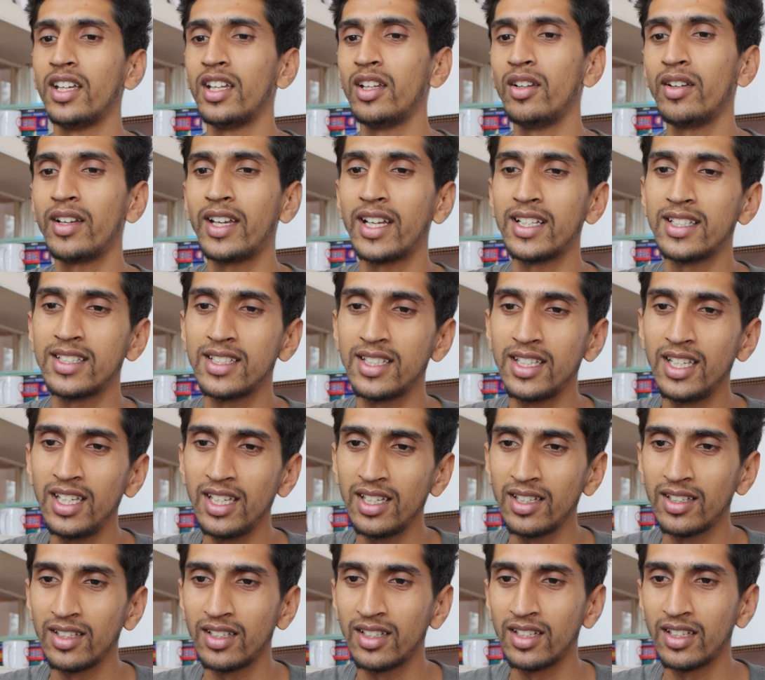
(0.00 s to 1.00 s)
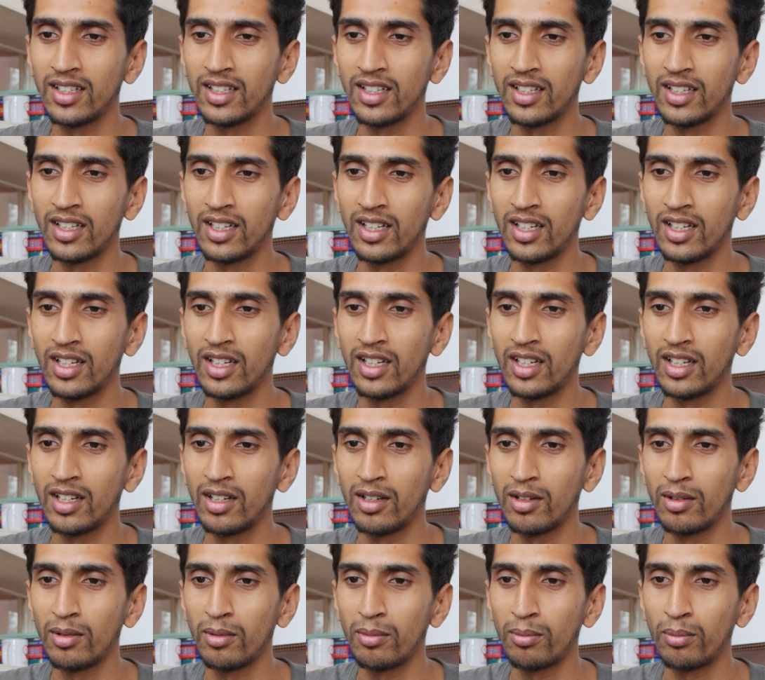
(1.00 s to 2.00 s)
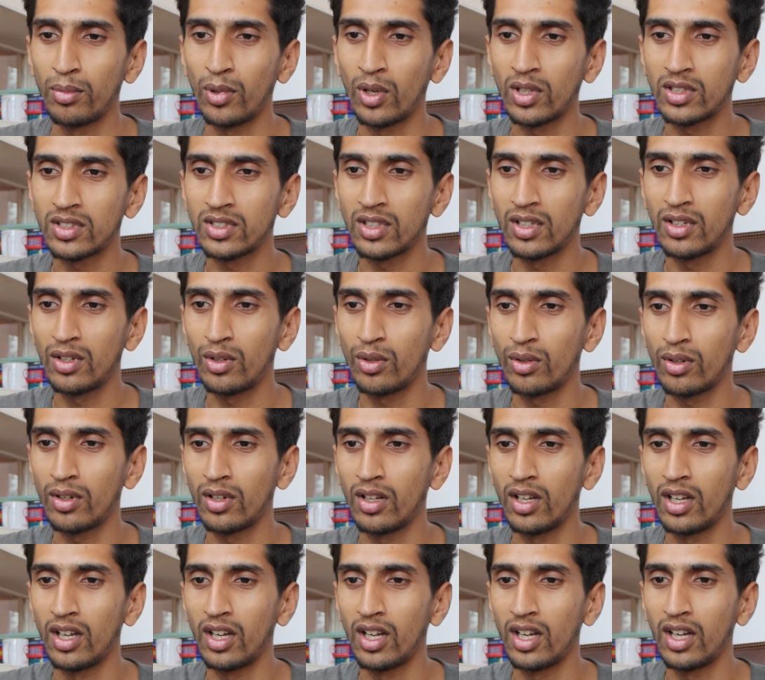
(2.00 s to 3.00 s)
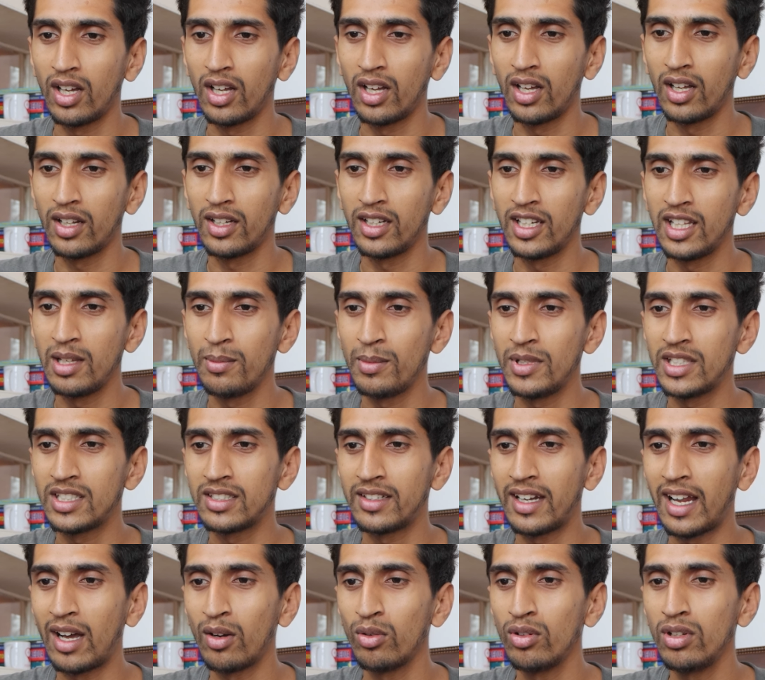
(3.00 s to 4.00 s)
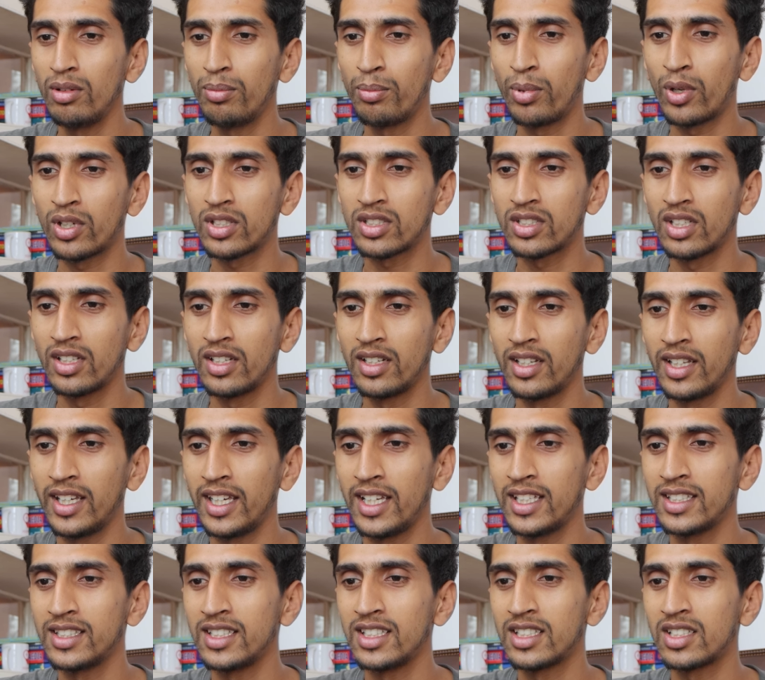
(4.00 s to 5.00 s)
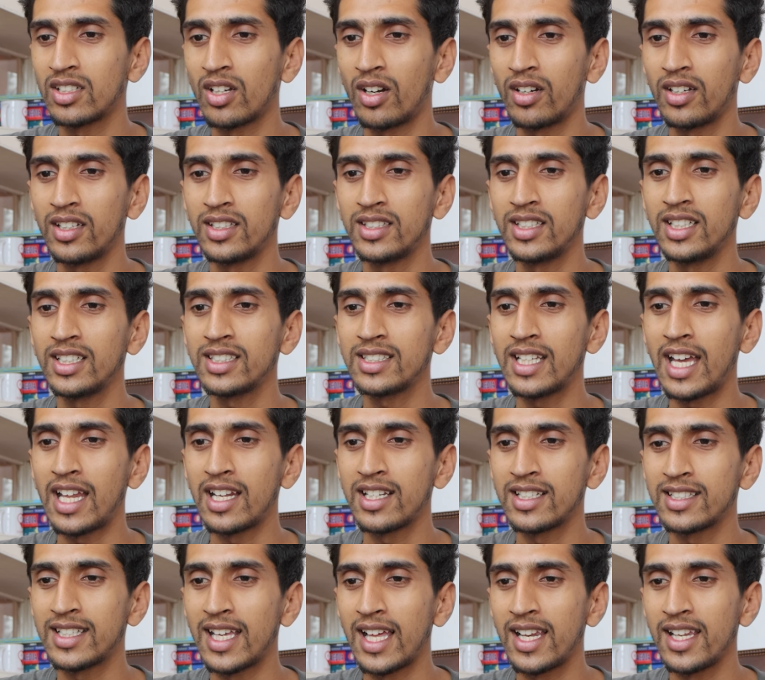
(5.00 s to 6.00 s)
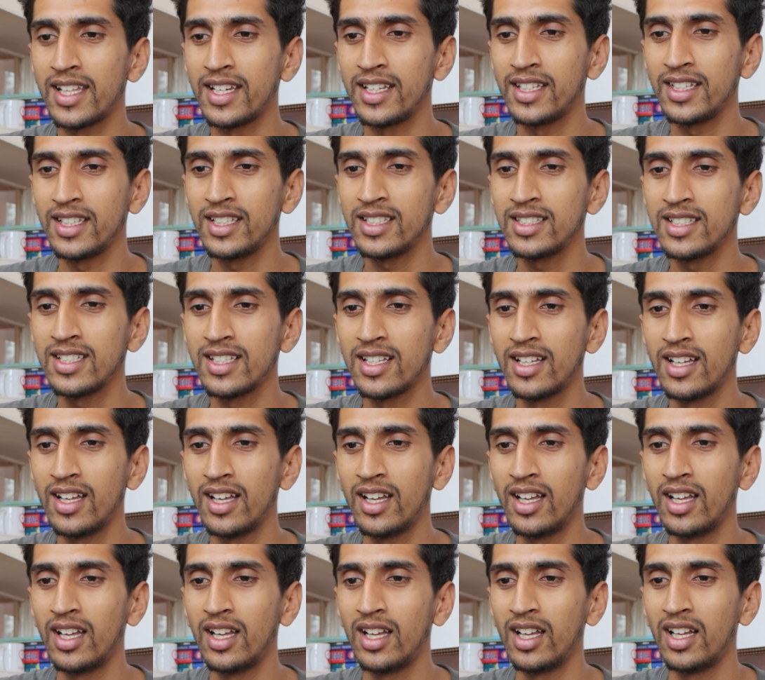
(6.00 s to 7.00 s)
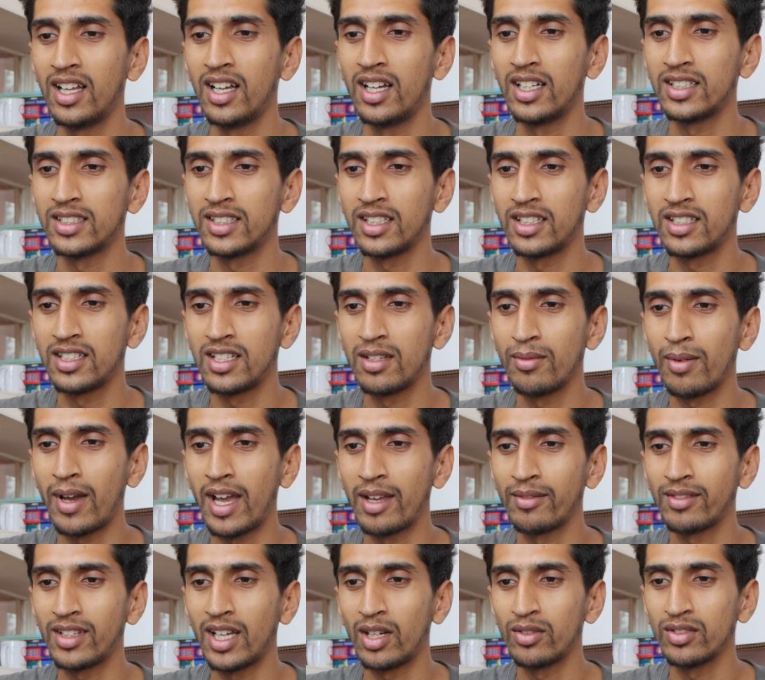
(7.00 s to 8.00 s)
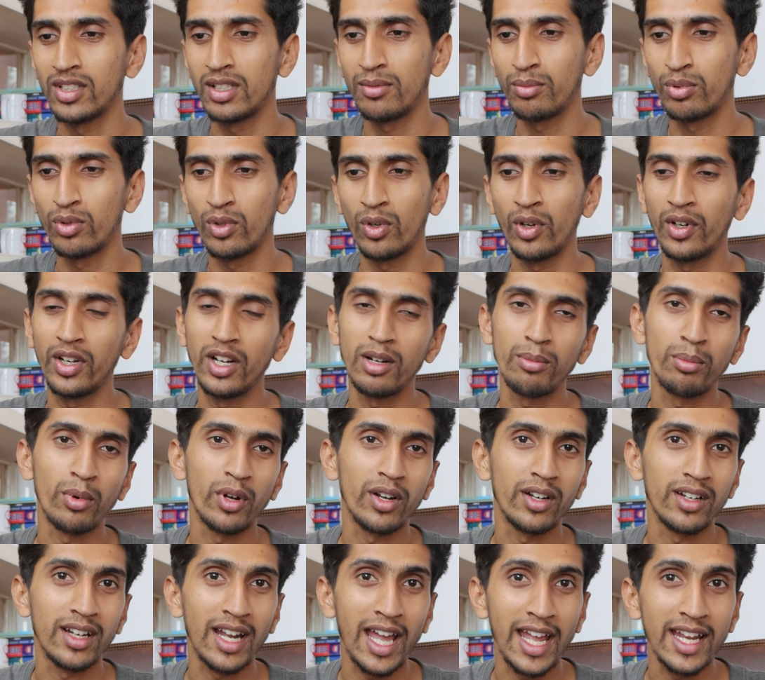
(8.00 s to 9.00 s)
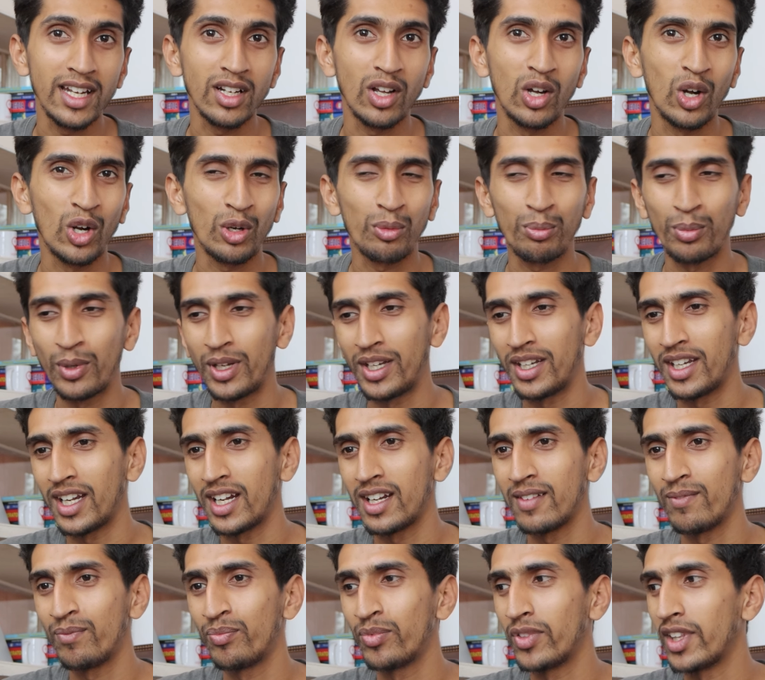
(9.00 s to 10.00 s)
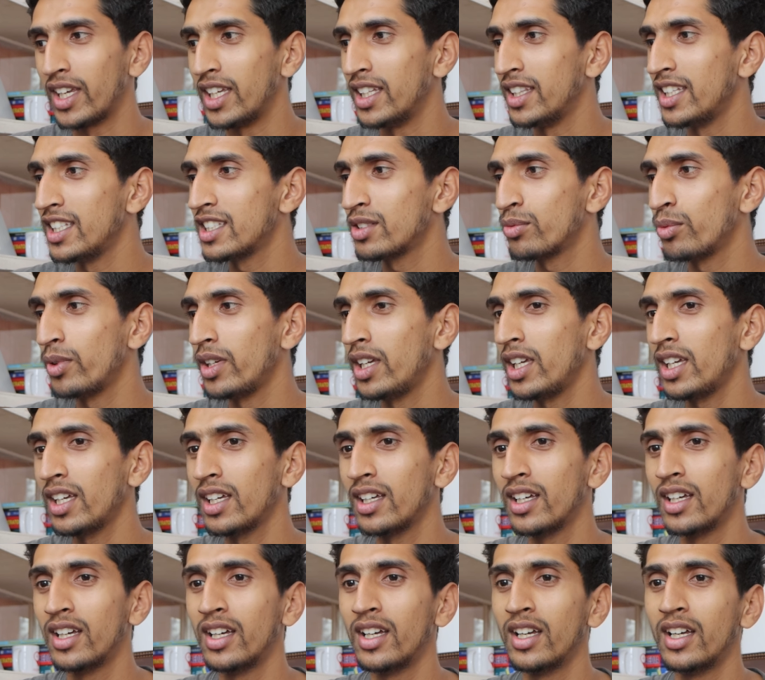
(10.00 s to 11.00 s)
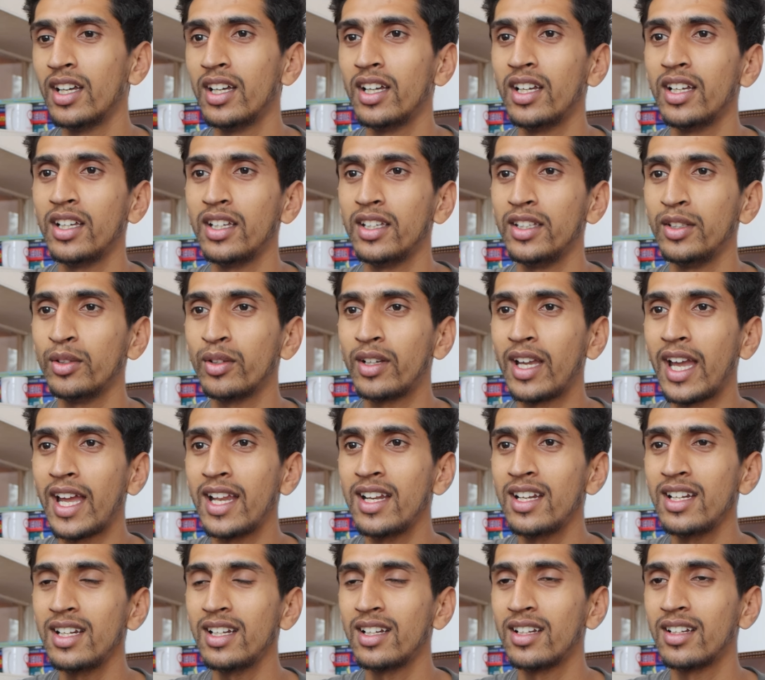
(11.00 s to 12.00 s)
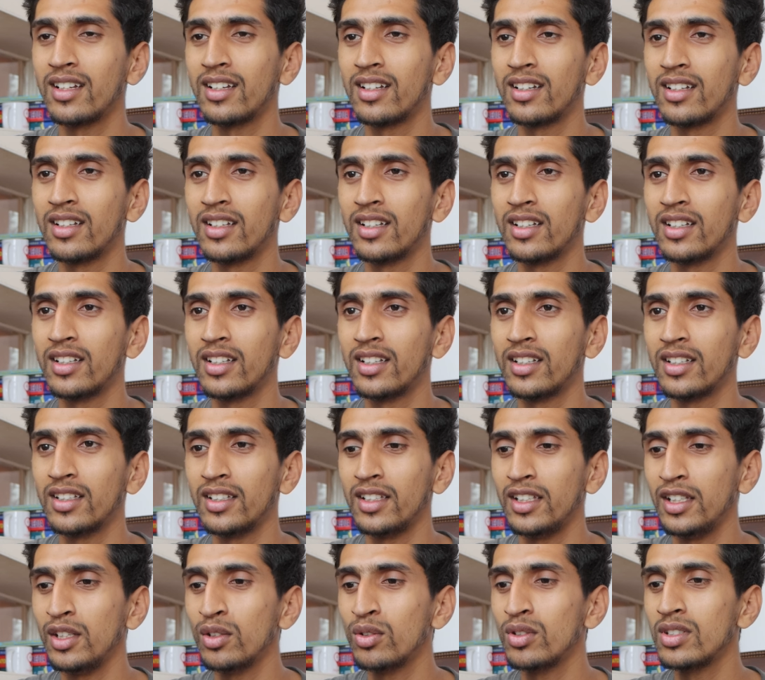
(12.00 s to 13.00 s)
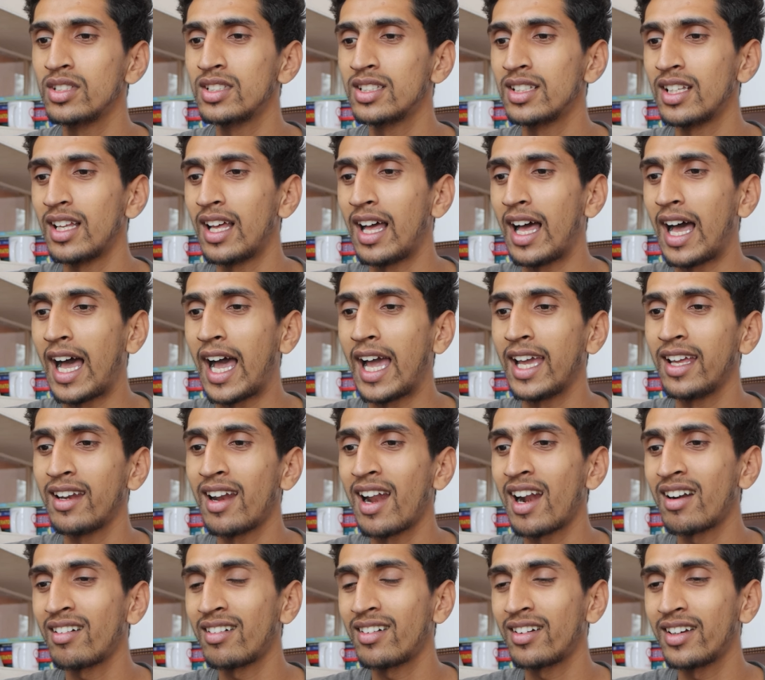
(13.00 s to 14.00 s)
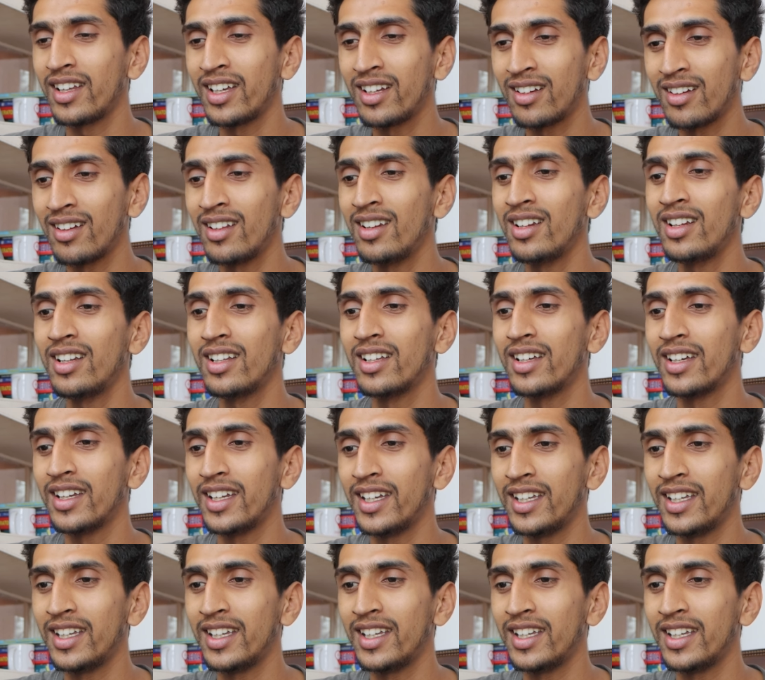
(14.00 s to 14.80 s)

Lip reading: here you can see person name is Rahul, person age is 36, and salary is 65,400.9 got printed. In this way, you can use hierarchical